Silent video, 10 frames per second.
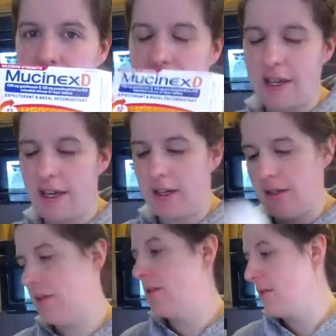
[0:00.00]
uh,
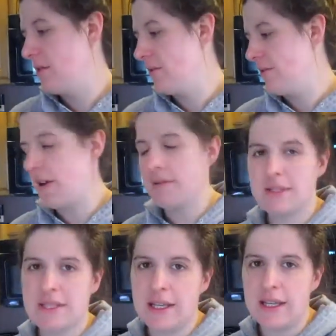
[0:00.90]

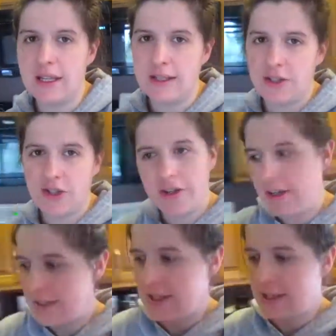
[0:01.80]
pharmacy and show your
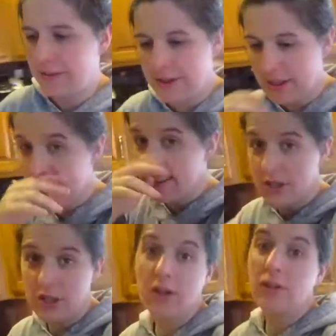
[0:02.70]
ID and everything because, you
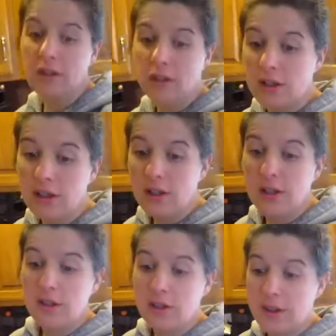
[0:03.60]
know,
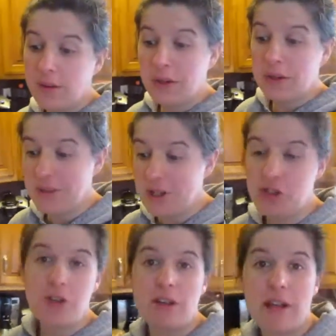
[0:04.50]
they want to make sure
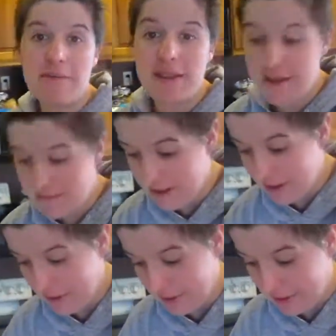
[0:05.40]
you're not making meth
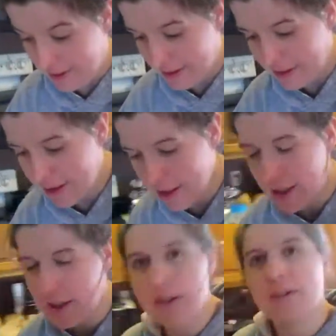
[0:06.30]
or anything.
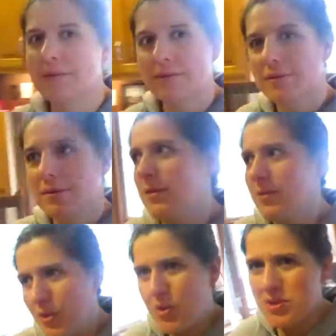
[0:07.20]

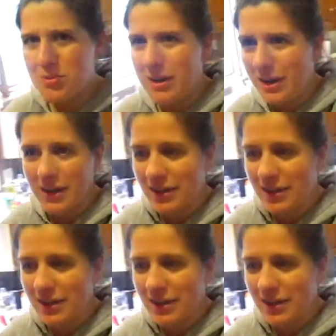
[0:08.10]
Of course we are.